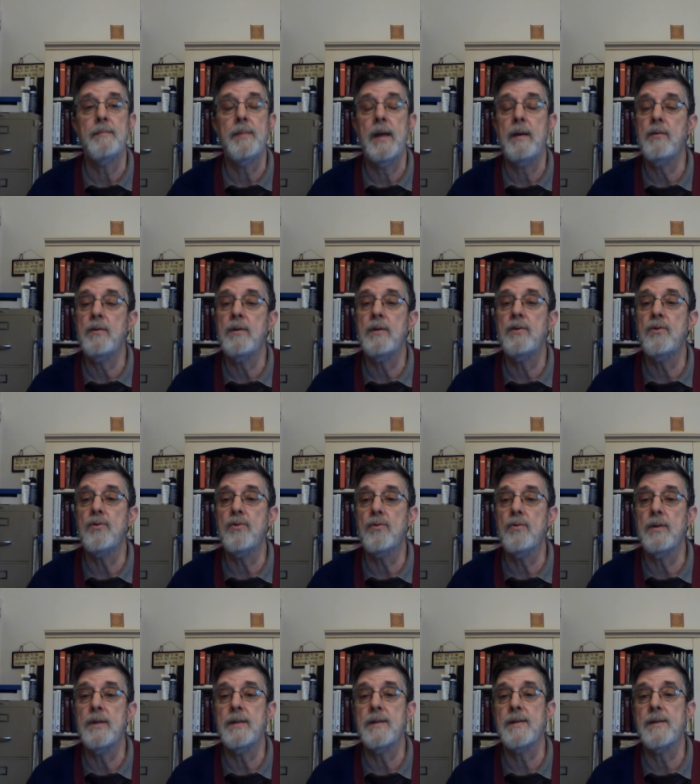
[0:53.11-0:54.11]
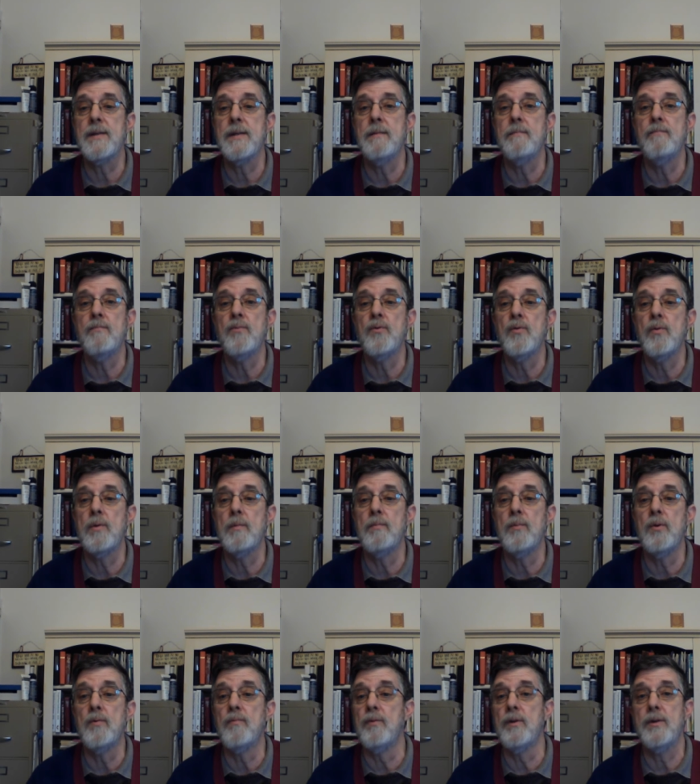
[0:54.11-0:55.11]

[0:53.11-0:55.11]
be able to enjoy some normal